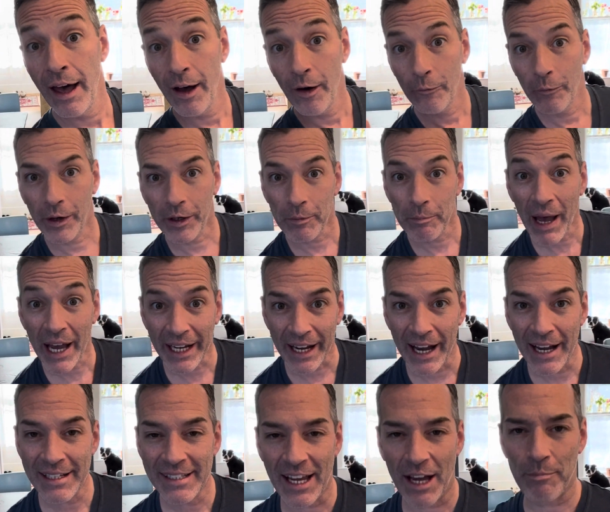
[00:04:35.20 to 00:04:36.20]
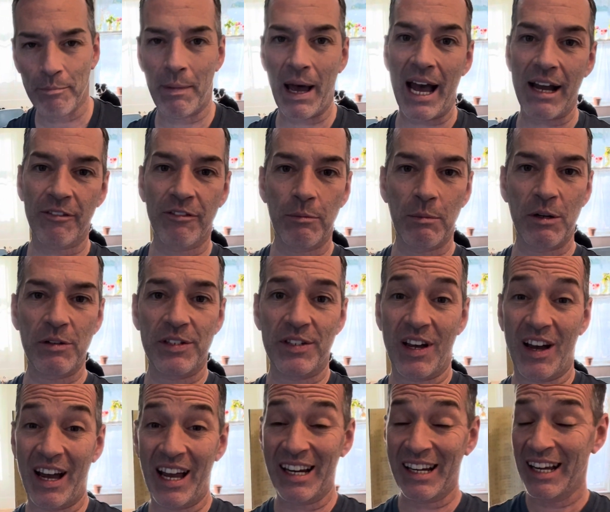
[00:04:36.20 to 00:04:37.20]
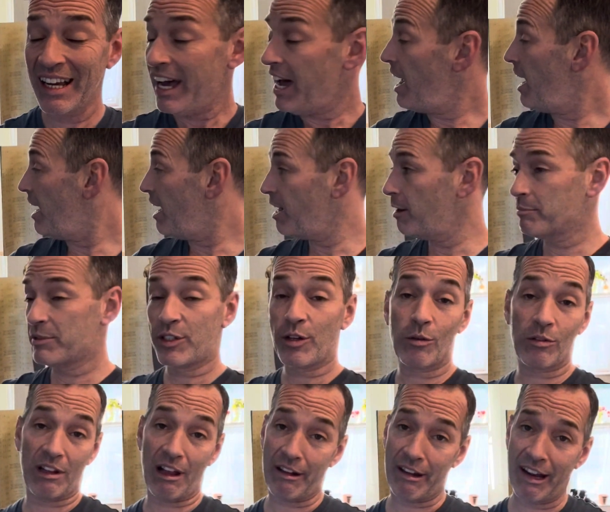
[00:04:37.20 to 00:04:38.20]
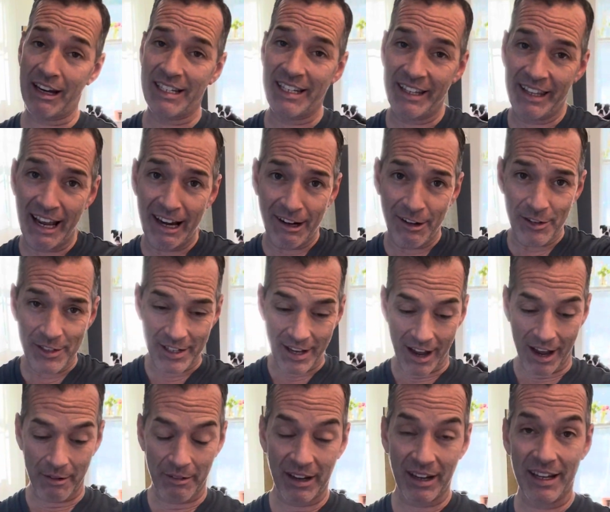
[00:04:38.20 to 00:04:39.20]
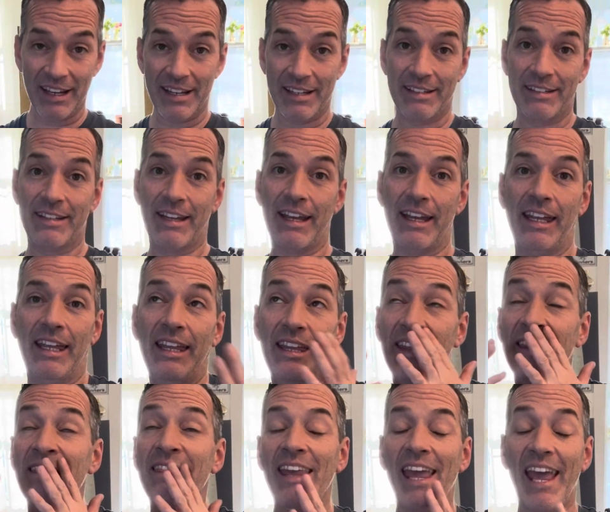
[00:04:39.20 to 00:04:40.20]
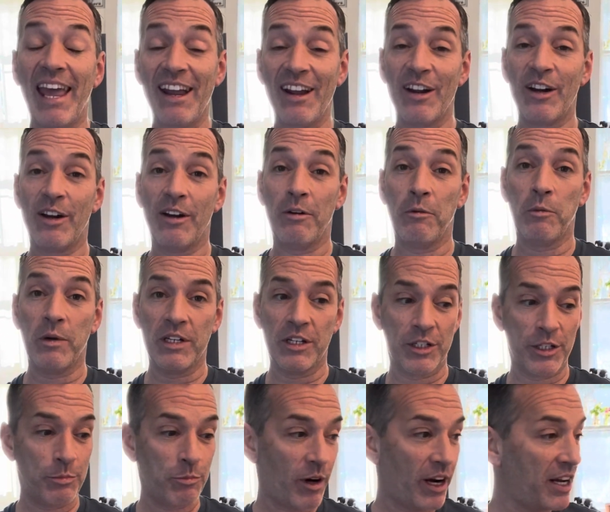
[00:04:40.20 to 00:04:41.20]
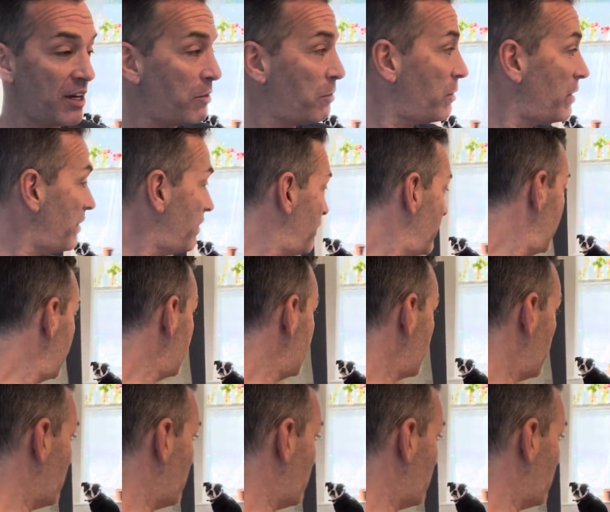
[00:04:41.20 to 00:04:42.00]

Welcome back, guys. I'm back from outside. I'm so glad I did that outside because in the air, when you're spraying with this